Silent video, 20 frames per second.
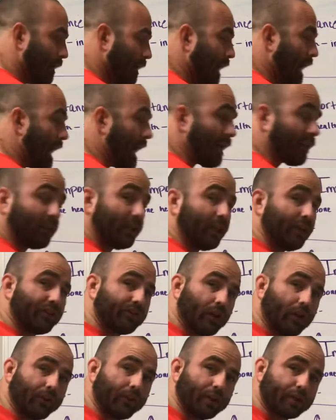
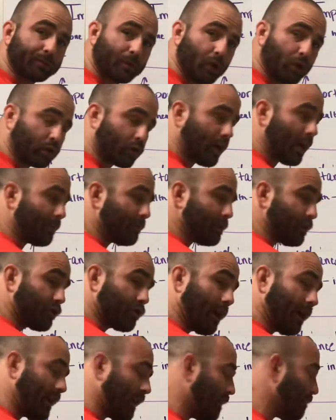athletes on this program just trying to